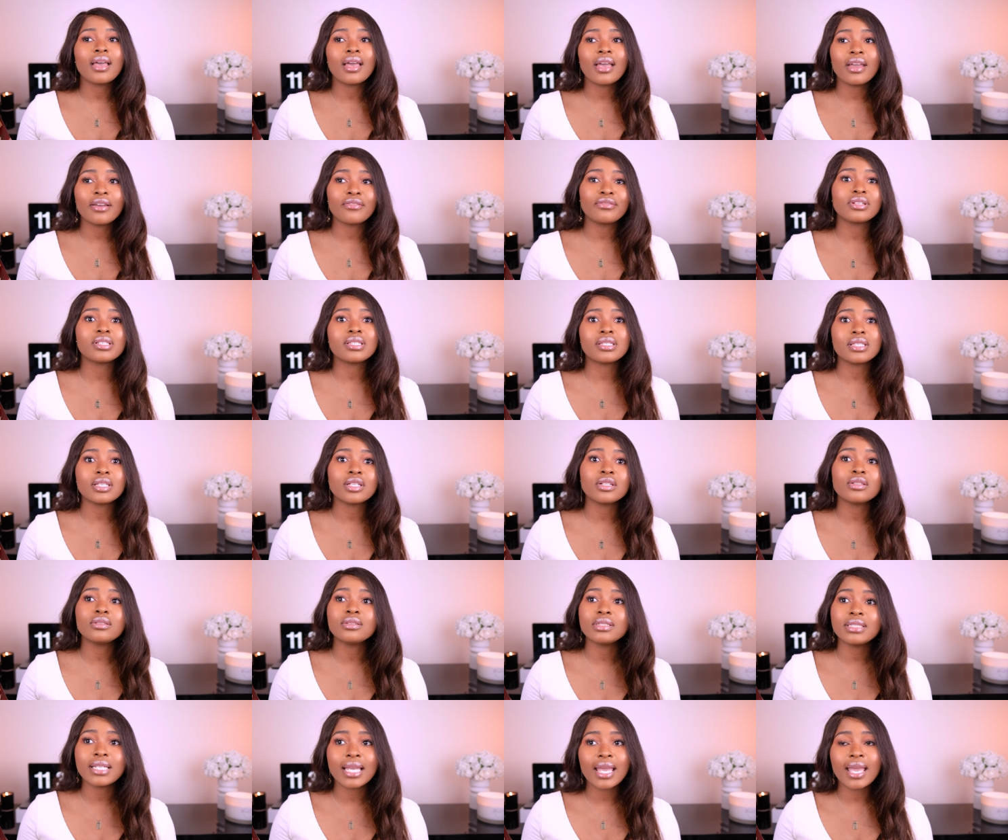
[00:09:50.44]
every
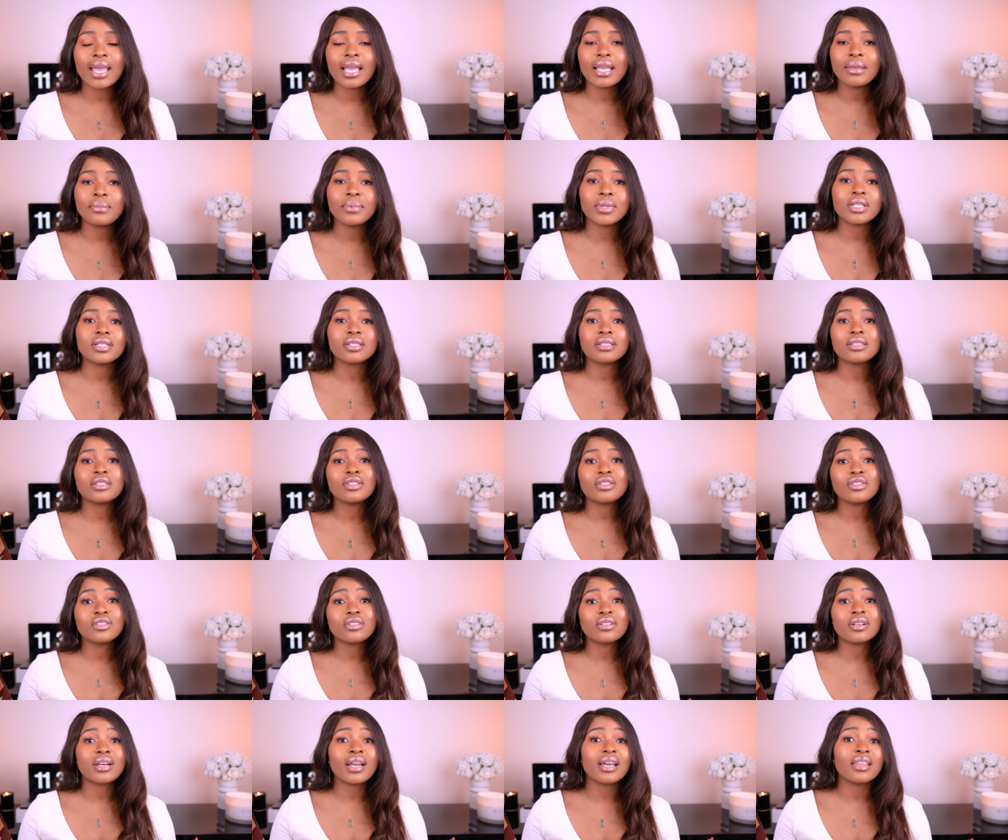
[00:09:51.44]
single day
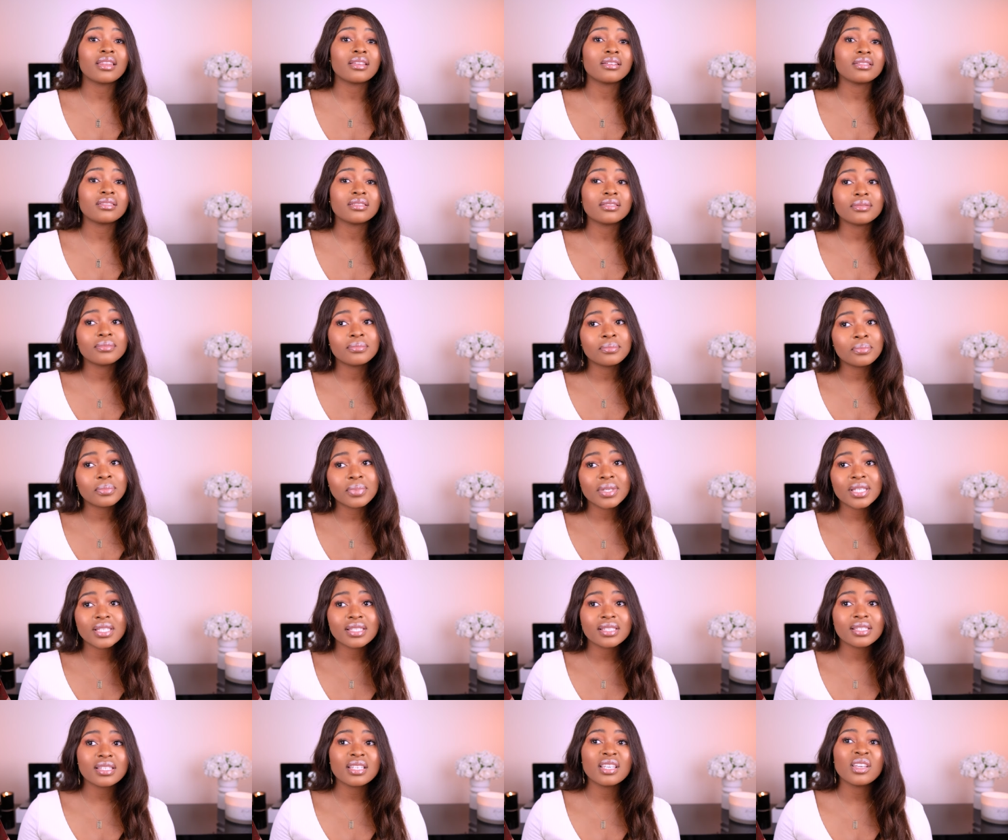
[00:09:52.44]
because you're either
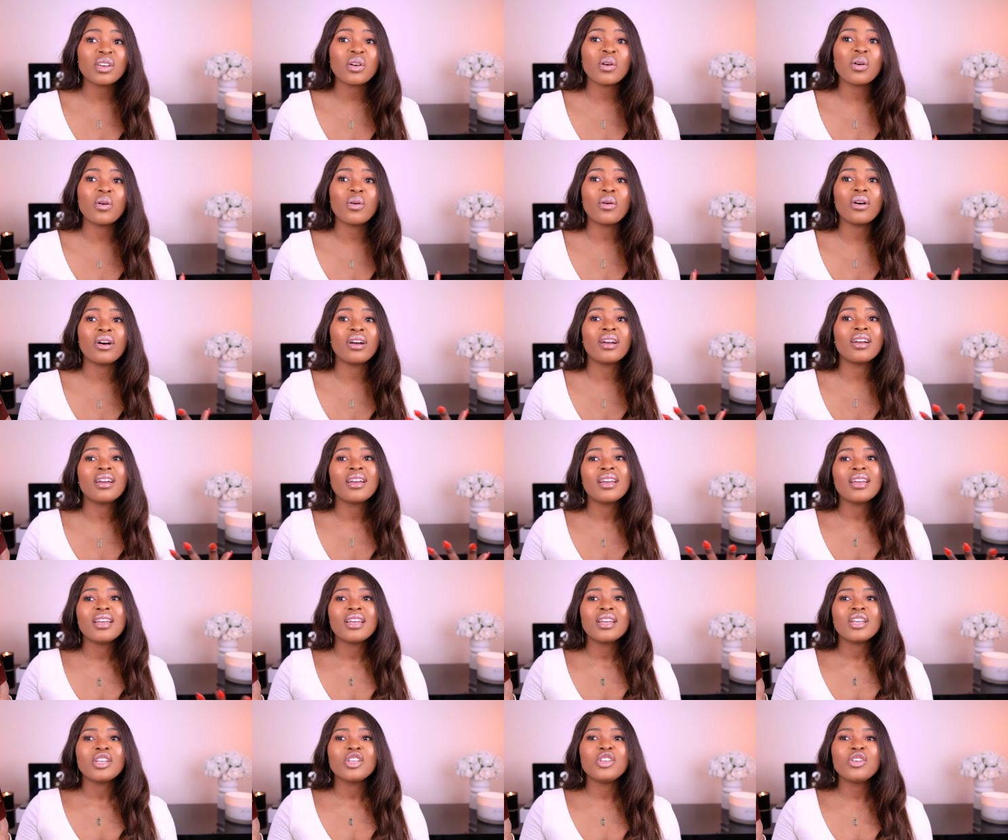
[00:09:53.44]
busy or
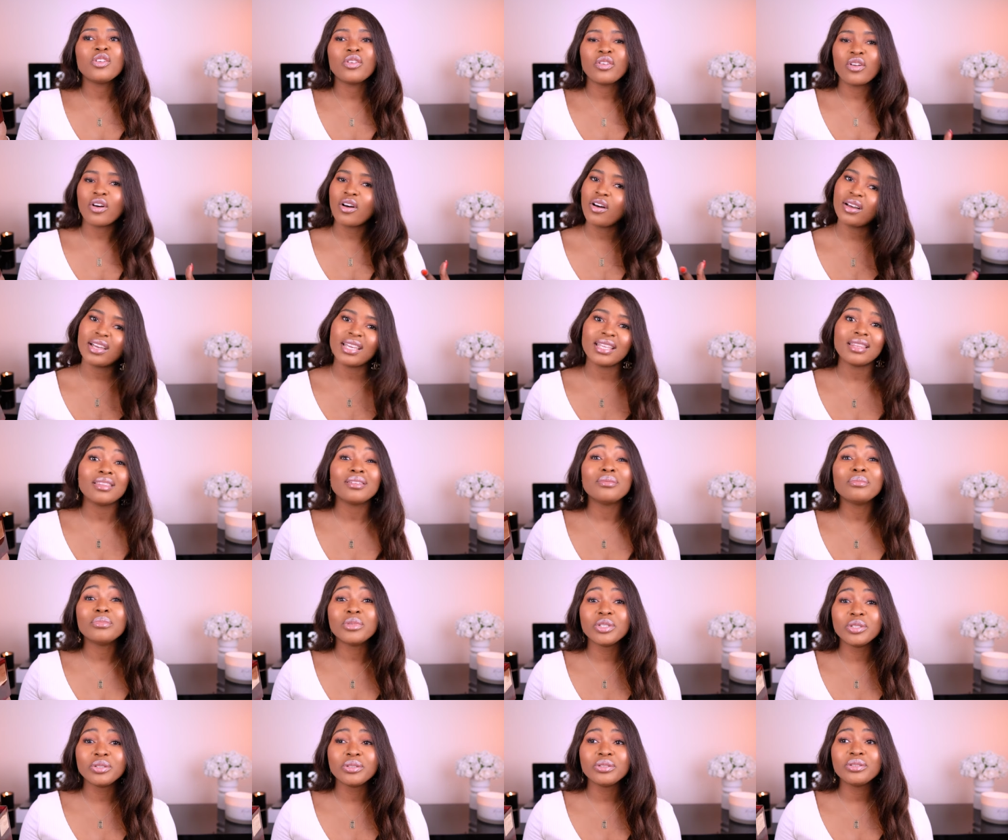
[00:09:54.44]
you're not in the
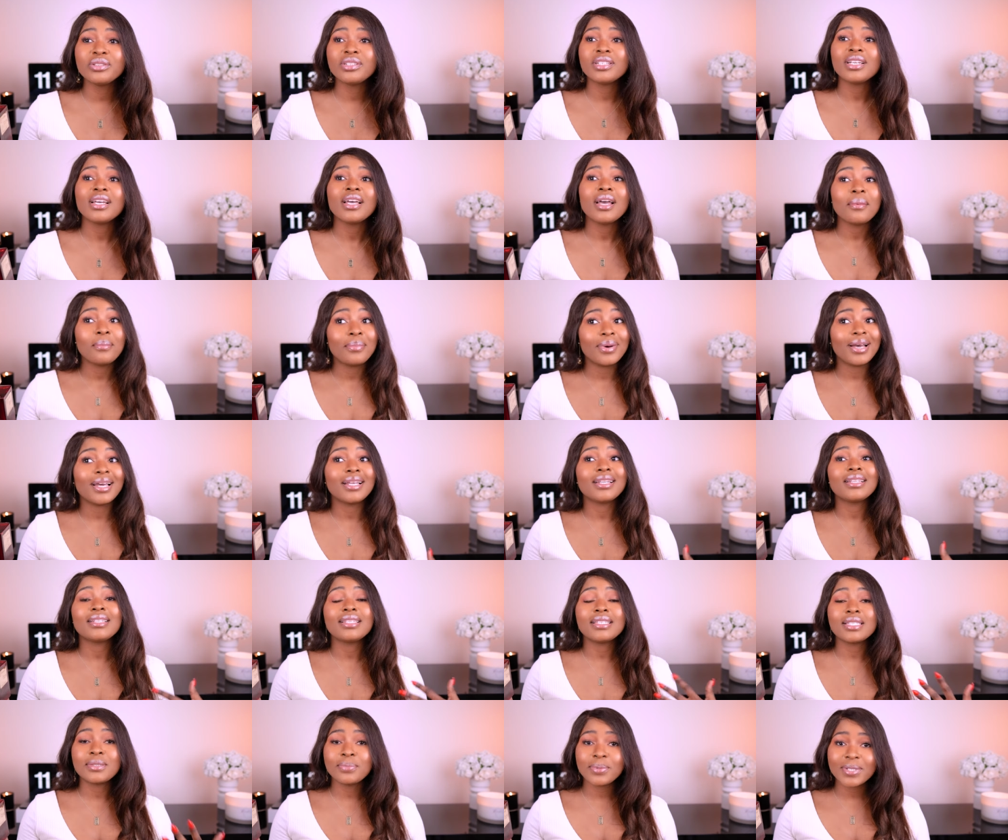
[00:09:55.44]
mood. But
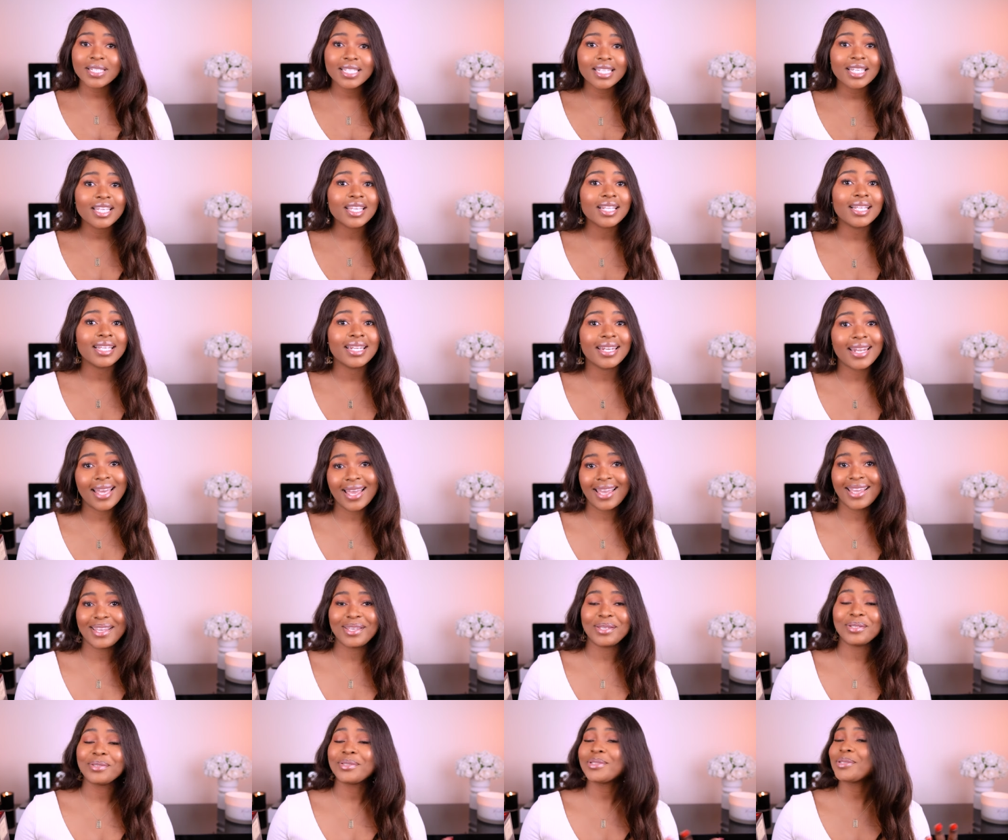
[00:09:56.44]
this particular
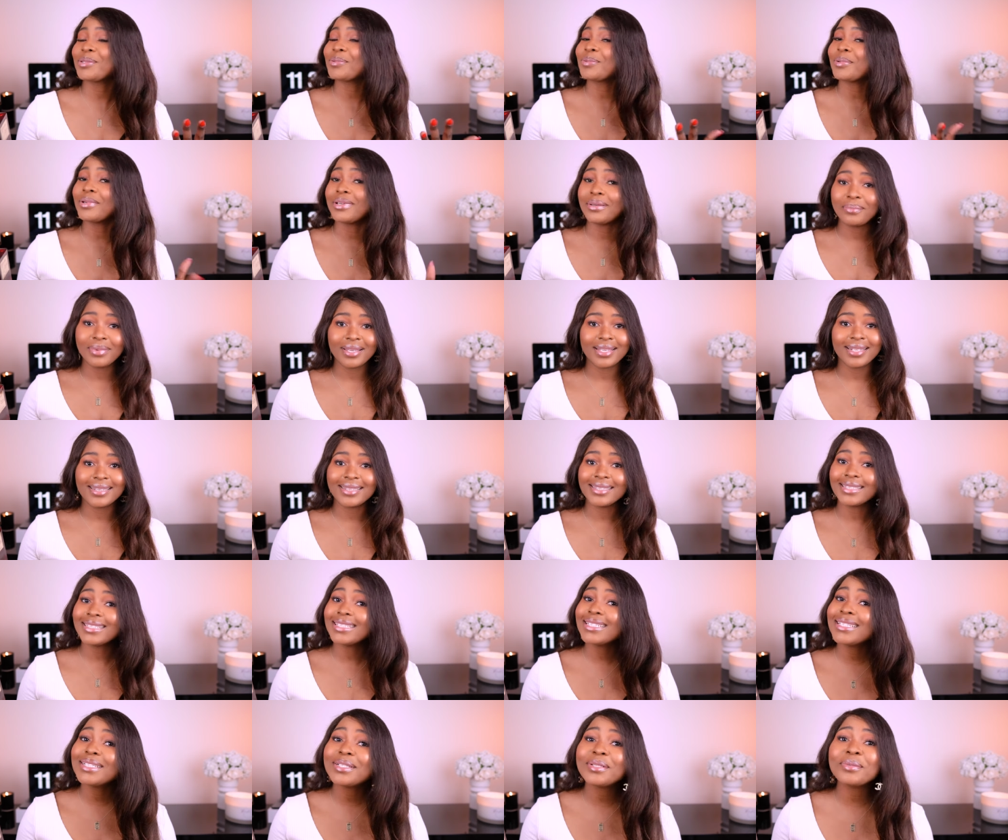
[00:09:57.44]
night, you just want to be a
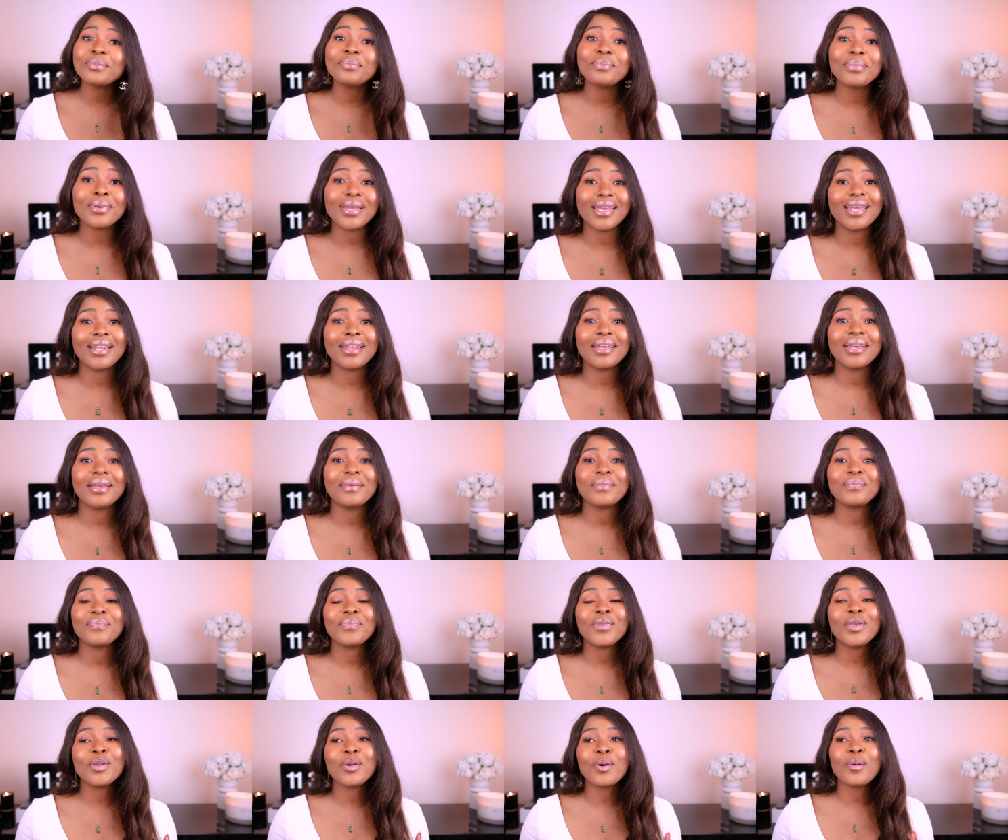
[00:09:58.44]
little bit
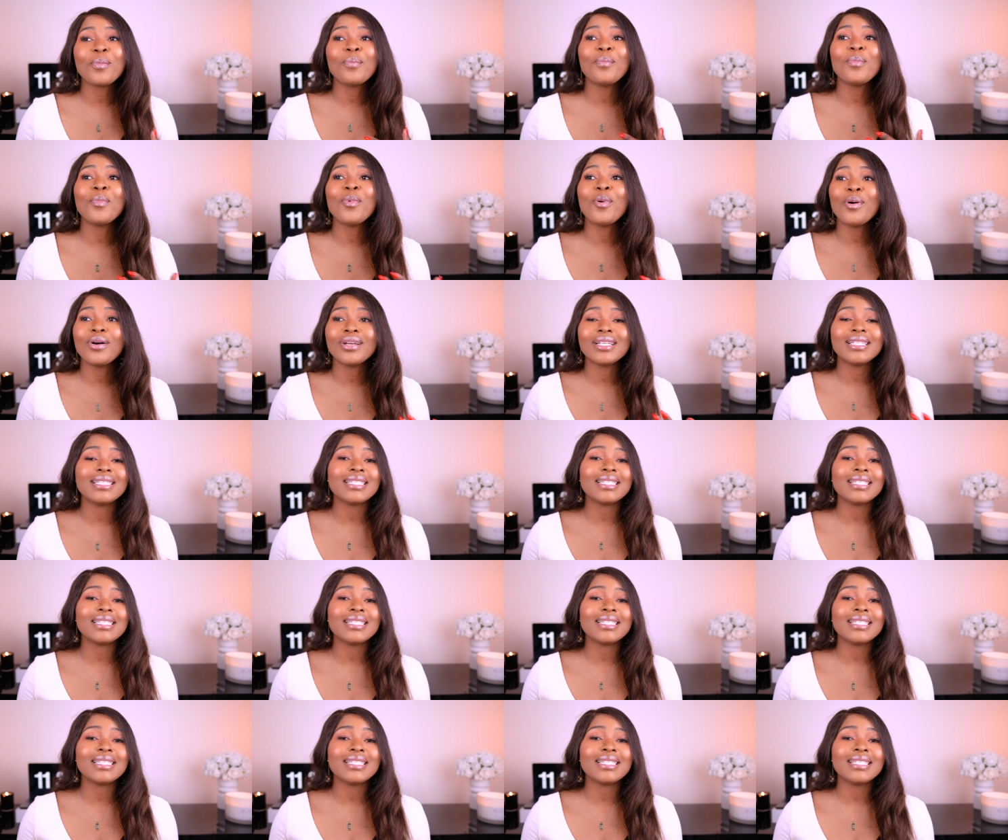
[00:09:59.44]
you know, more